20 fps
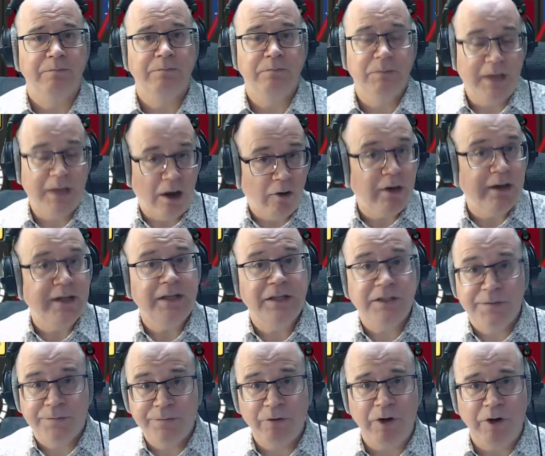Currently it's
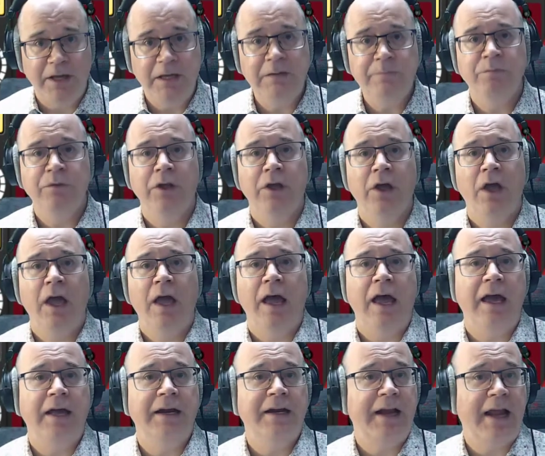free,
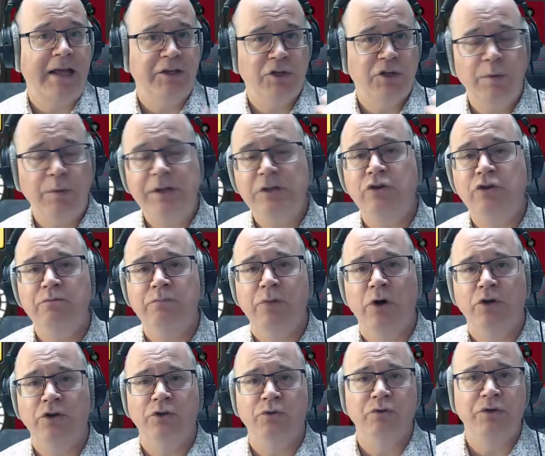and it has 22
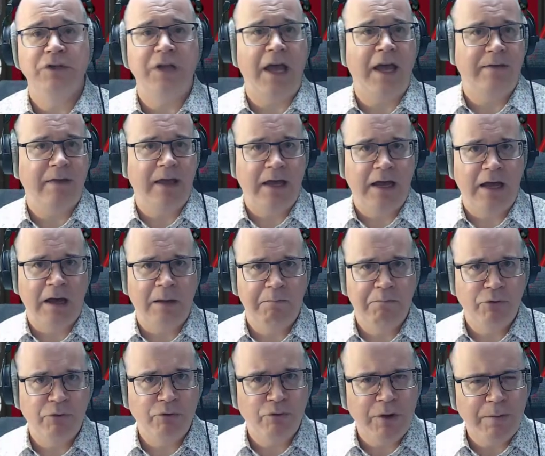modules, and they are
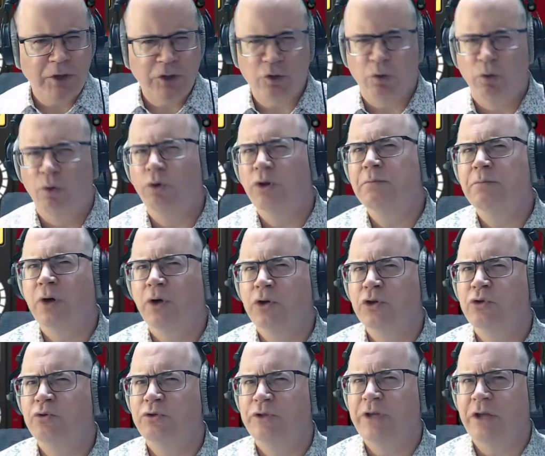pretty much all the
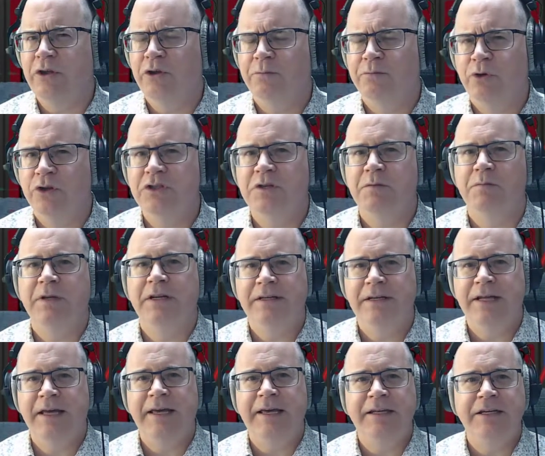modules that you possibly
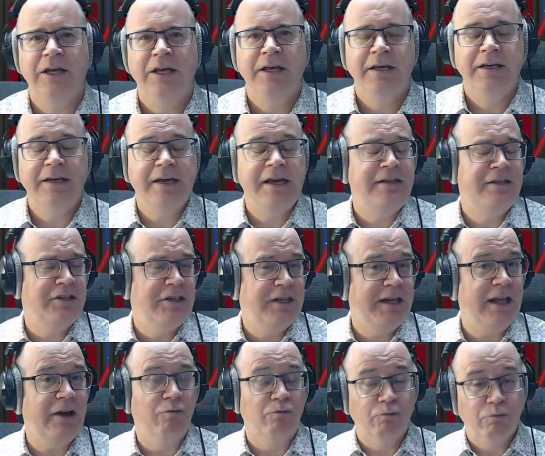need to
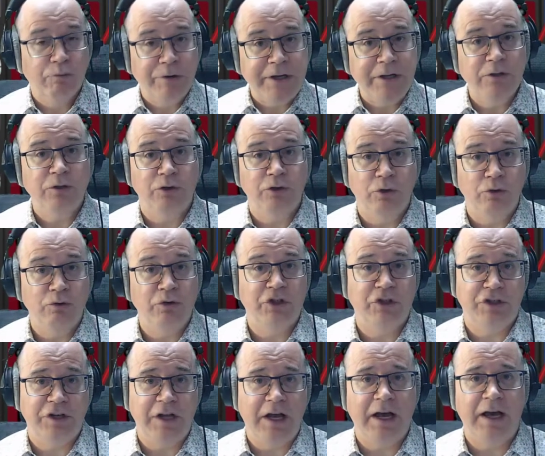get a real good
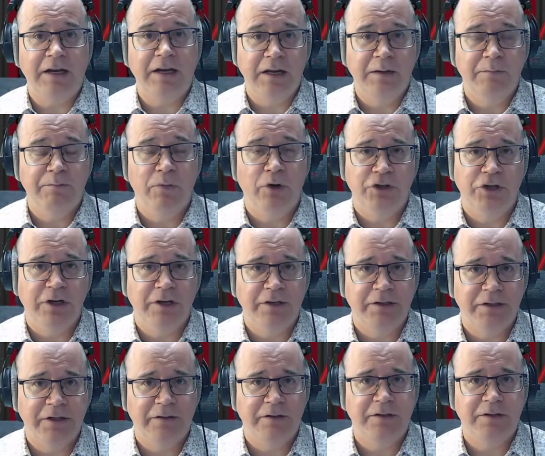start in modular
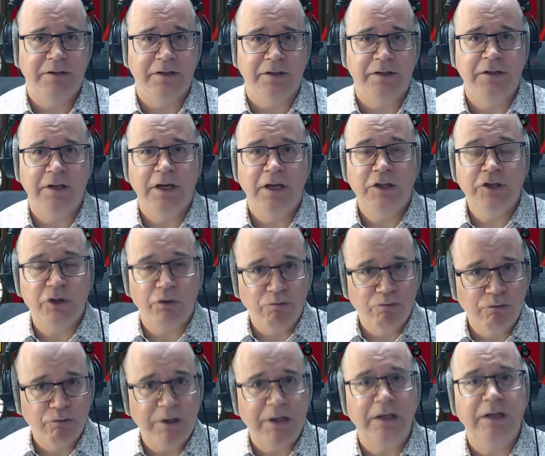synthesis. It's a
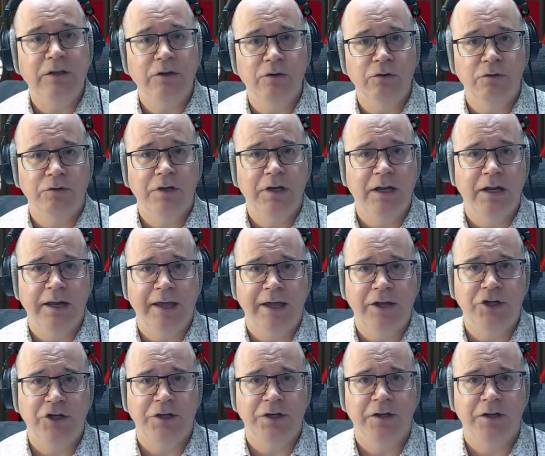really good collection.